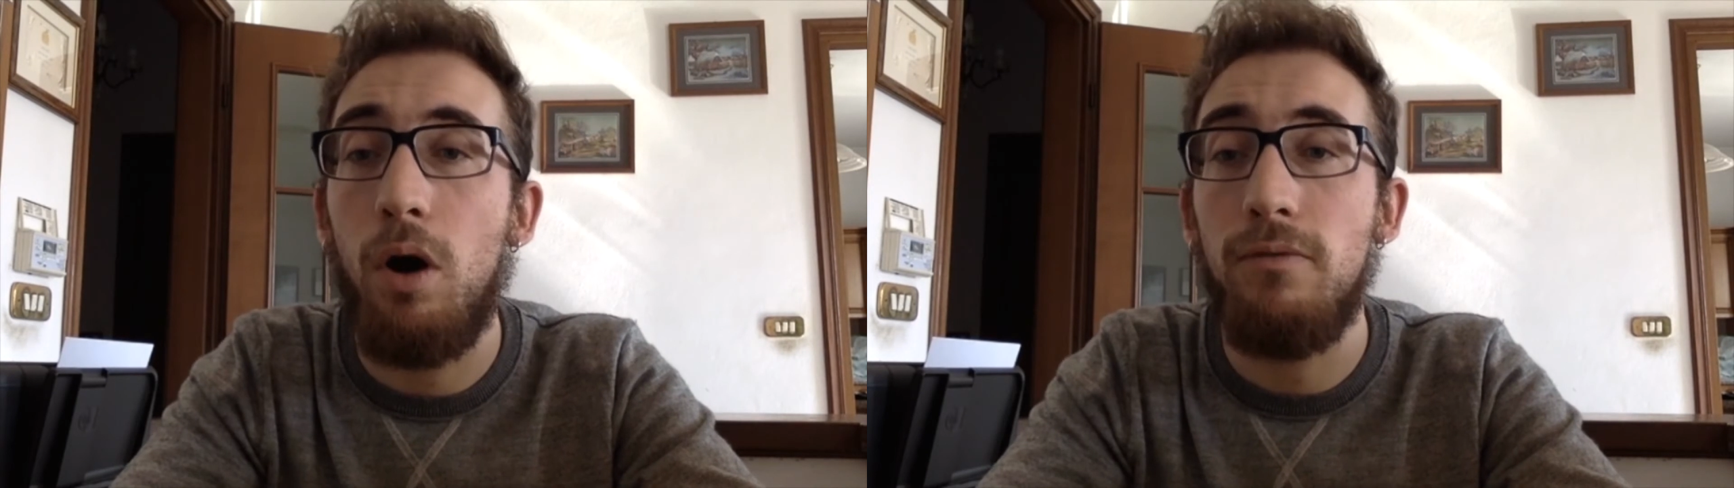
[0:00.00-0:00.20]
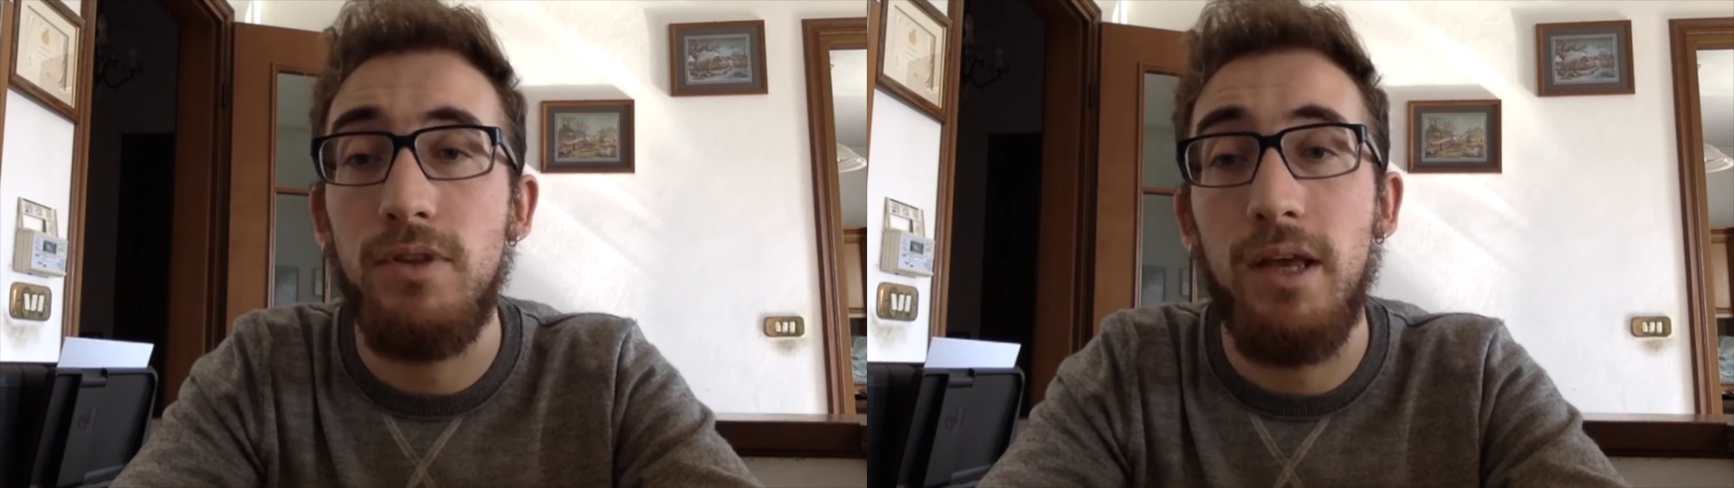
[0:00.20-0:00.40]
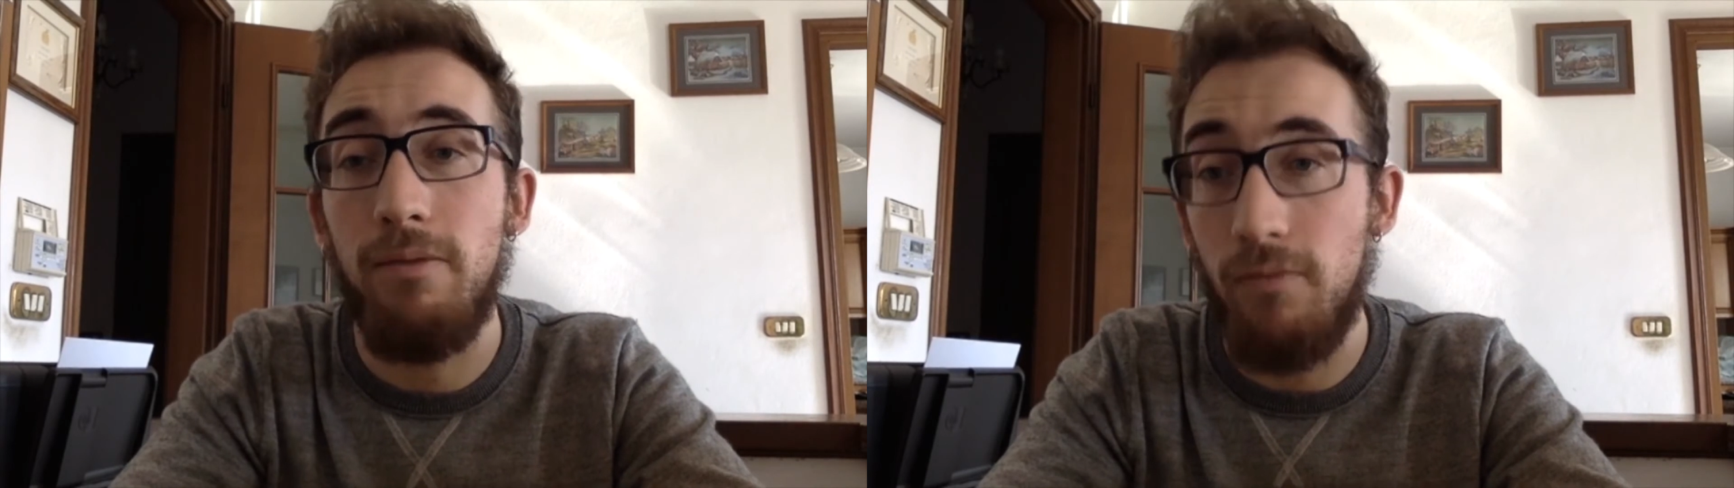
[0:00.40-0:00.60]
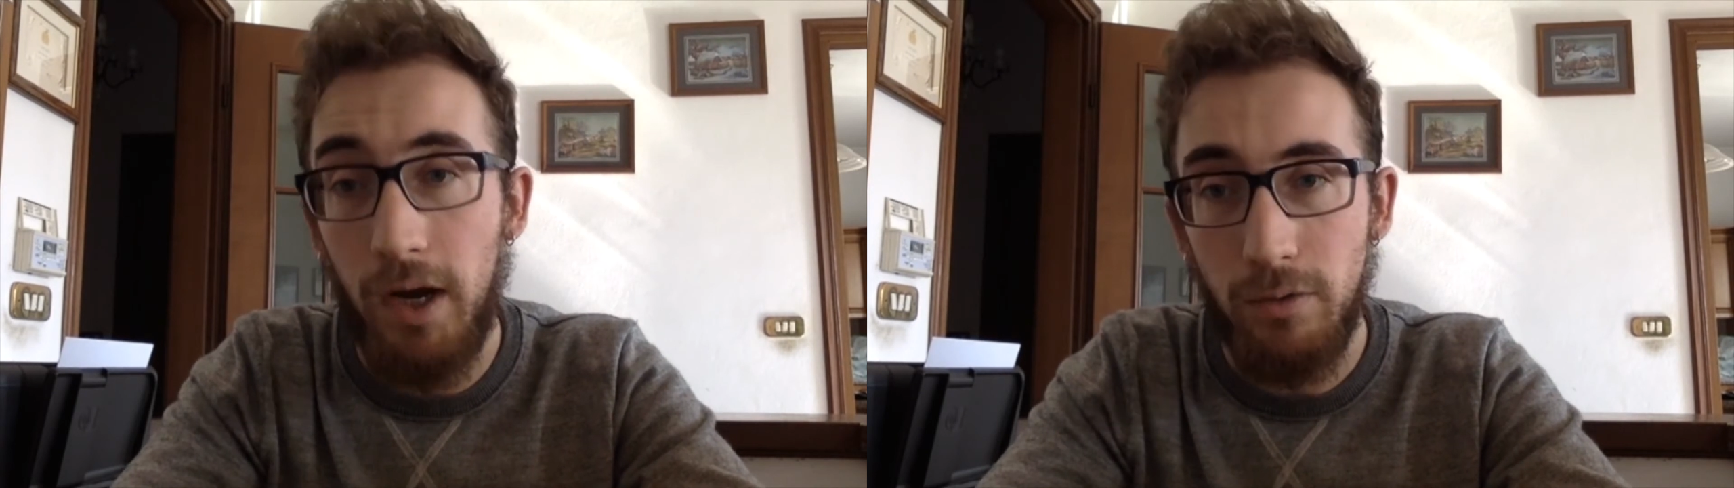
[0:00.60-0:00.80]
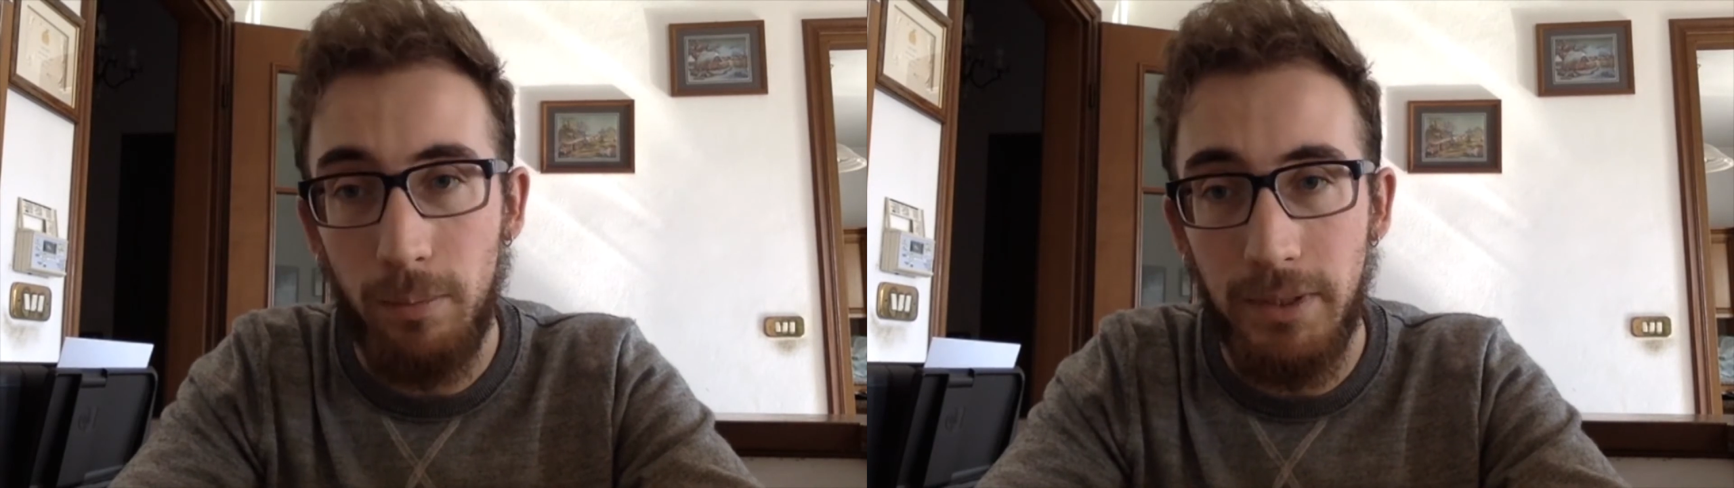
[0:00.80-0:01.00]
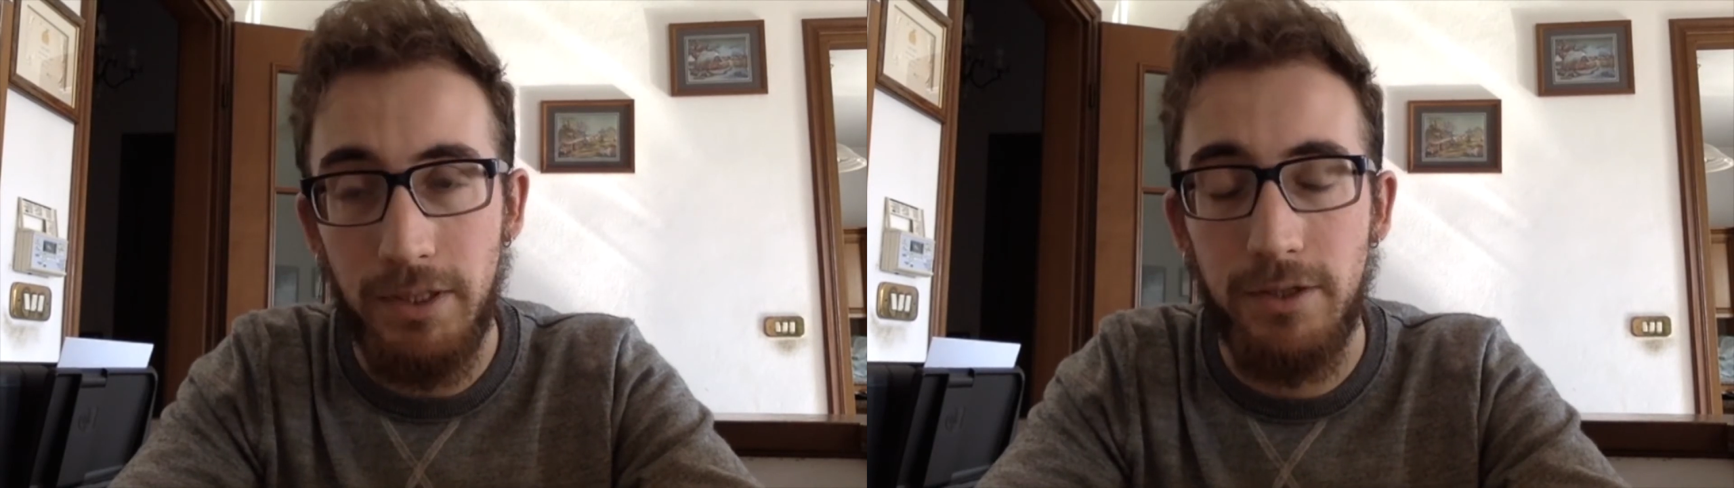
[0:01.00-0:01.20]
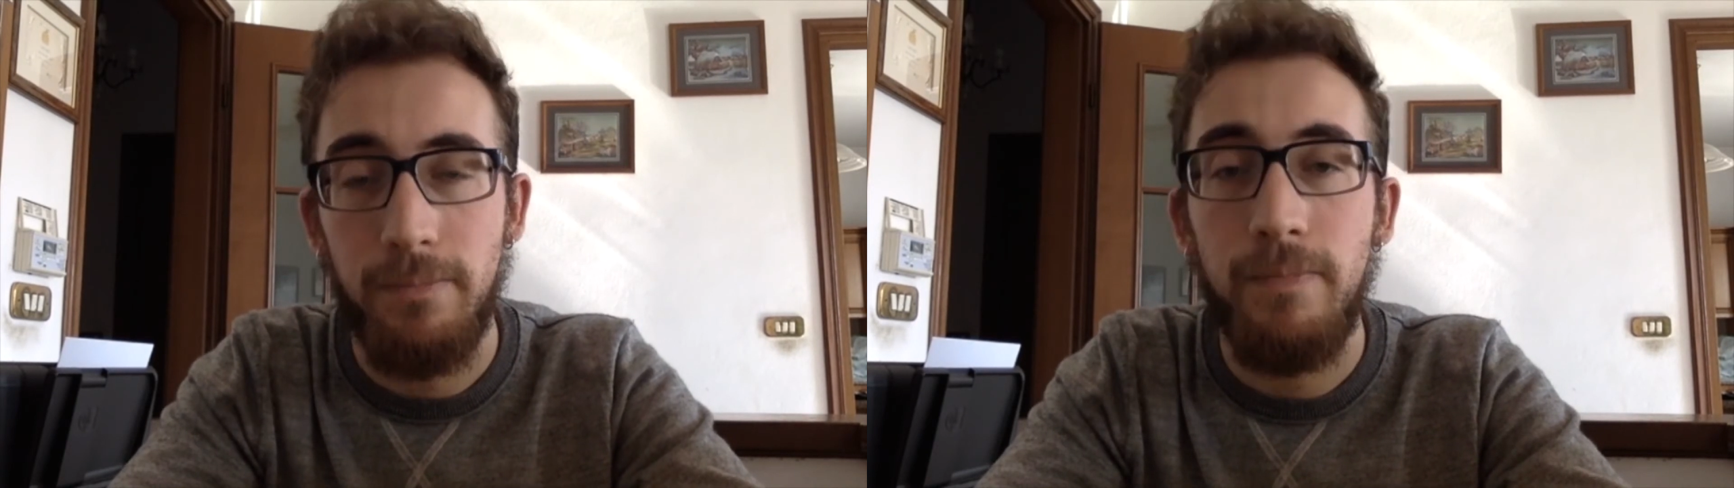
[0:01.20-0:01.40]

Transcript: of the environment.